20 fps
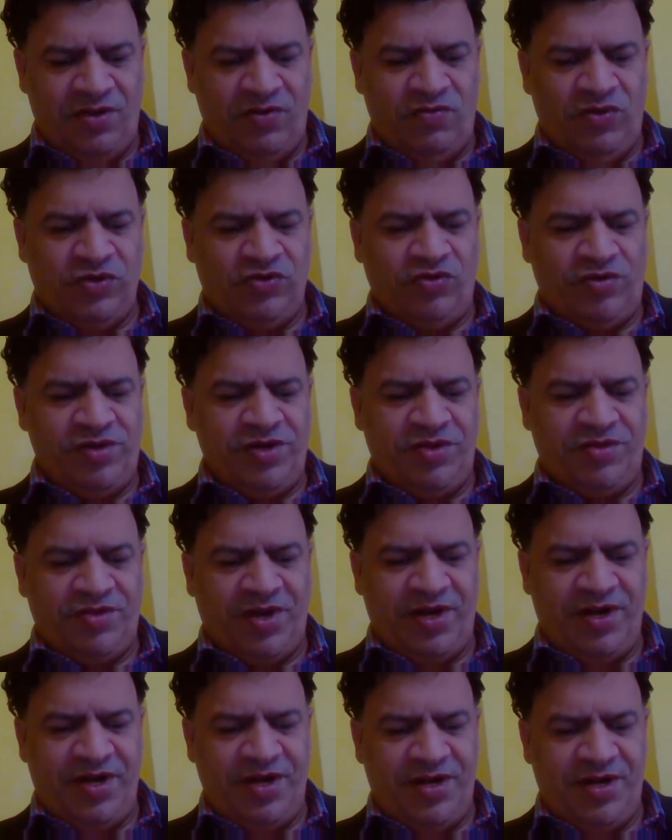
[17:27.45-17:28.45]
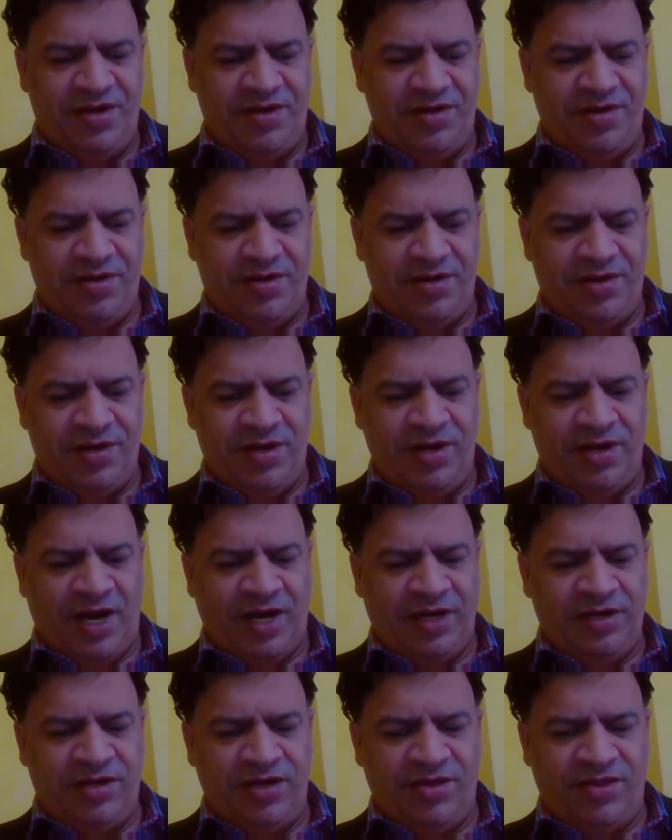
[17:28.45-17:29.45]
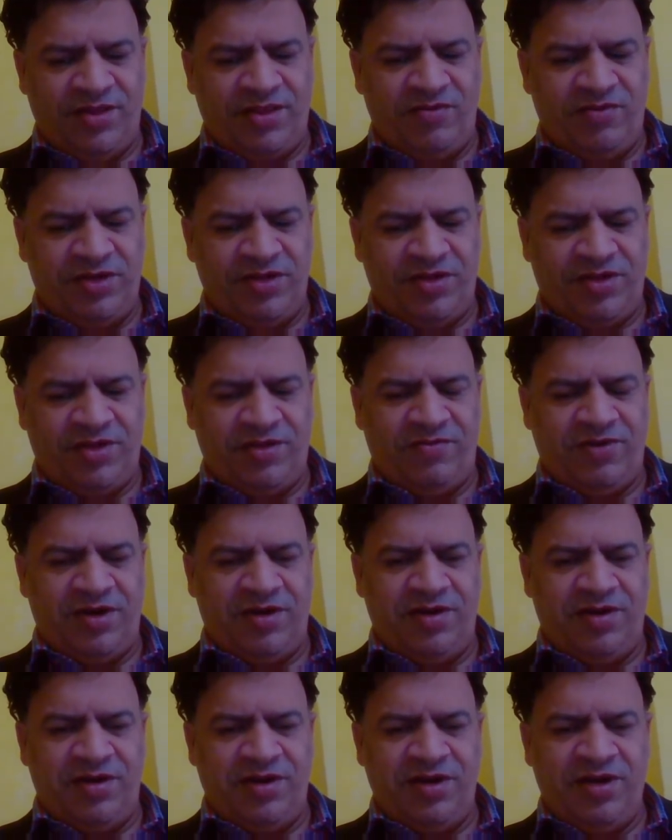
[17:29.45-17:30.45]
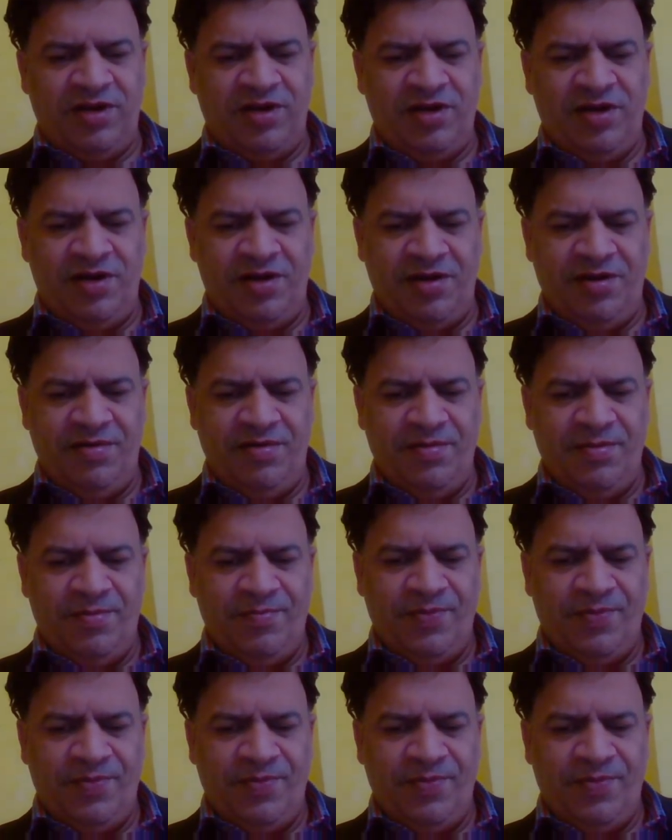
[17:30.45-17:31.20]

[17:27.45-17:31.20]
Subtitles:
which was decided in 1977 in England,